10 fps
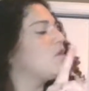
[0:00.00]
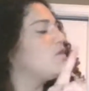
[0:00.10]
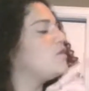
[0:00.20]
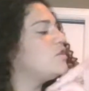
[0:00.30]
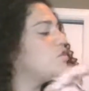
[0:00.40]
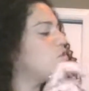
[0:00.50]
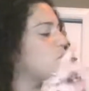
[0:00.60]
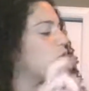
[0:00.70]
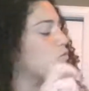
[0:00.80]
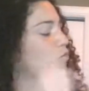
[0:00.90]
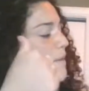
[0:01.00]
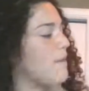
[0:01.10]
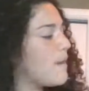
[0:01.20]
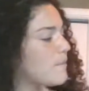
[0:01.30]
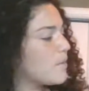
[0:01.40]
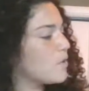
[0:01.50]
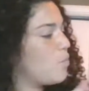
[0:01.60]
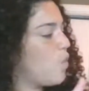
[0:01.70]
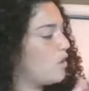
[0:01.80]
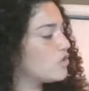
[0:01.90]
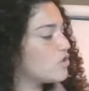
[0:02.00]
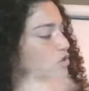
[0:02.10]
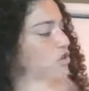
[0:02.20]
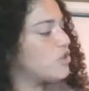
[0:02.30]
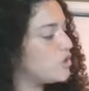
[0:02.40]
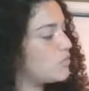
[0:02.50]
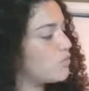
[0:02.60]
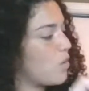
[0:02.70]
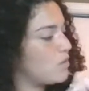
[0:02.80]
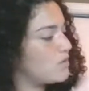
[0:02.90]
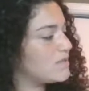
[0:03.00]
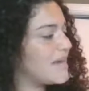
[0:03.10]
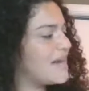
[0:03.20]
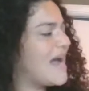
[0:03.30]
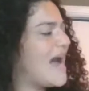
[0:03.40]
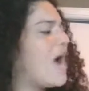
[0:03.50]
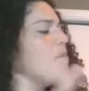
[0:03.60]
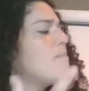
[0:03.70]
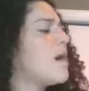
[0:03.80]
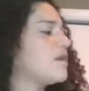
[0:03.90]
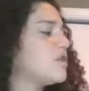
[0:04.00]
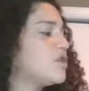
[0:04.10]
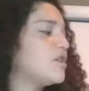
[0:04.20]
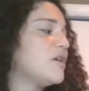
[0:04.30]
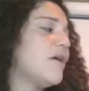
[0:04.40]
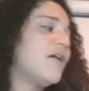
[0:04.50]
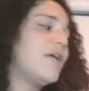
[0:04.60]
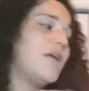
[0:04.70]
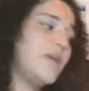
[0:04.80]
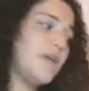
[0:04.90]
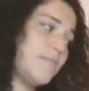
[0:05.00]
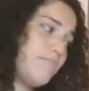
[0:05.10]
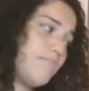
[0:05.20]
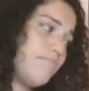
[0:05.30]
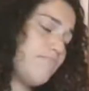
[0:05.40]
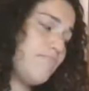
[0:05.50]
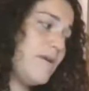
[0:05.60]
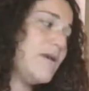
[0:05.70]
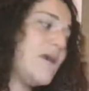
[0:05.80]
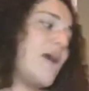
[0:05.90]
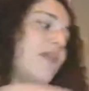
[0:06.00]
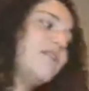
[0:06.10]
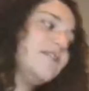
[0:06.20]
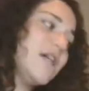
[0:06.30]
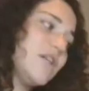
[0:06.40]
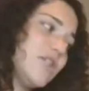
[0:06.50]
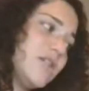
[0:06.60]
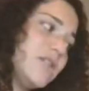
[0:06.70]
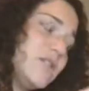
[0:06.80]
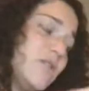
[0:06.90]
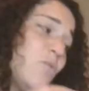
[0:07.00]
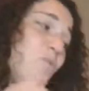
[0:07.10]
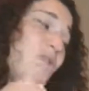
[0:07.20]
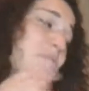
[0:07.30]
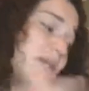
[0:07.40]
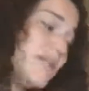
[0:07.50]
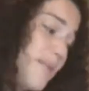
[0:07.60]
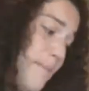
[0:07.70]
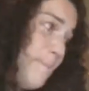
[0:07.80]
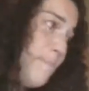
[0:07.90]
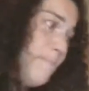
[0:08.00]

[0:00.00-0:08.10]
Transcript: The Duke remembered Walter's good rolls and how much him and the Duchess would miss them.